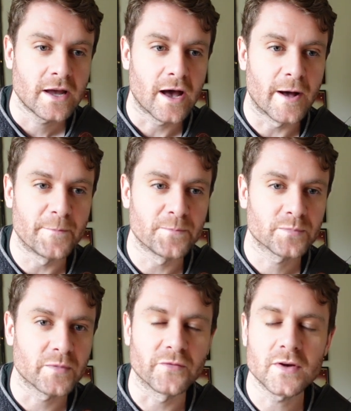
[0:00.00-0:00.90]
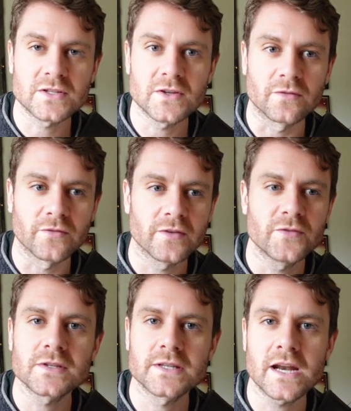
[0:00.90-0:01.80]
But first off, if
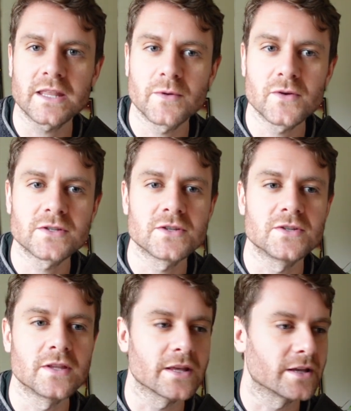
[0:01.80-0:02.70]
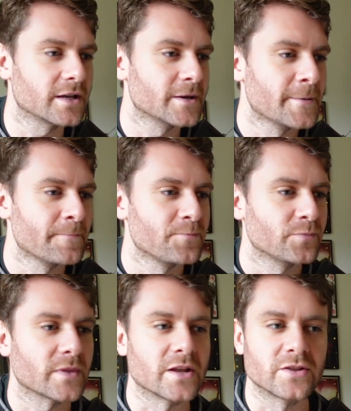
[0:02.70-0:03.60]
you're scared of the modes because you think
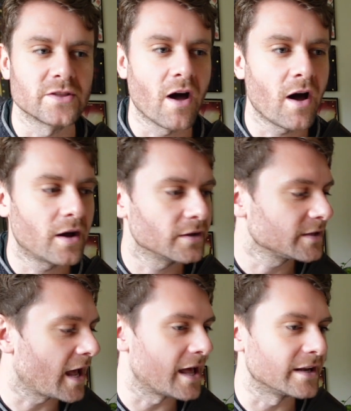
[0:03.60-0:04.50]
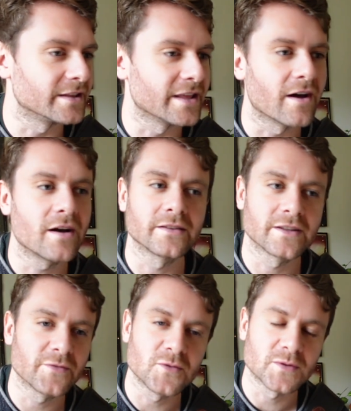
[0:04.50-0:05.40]
they're hard and they're
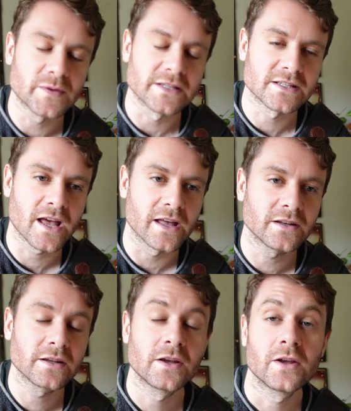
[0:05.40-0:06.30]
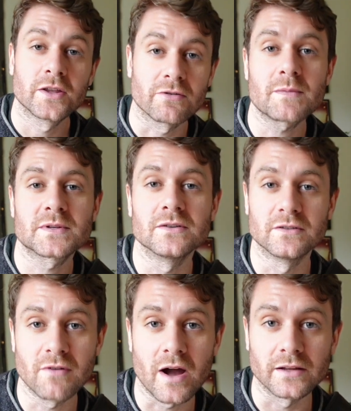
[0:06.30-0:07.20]
difficult to understand, you're absolutely
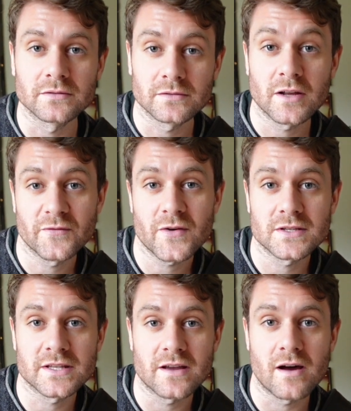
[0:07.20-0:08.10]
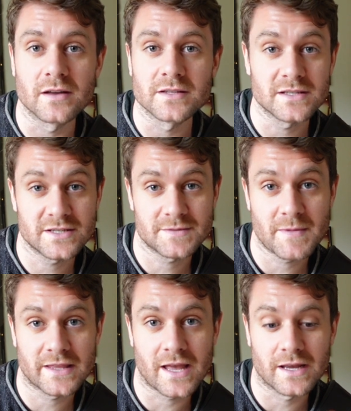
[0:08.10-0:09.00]
right. At first they are, so let's just
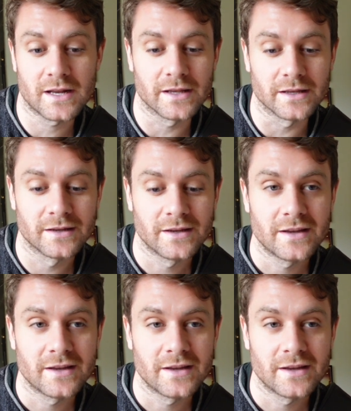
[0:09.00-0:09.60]
make that clear.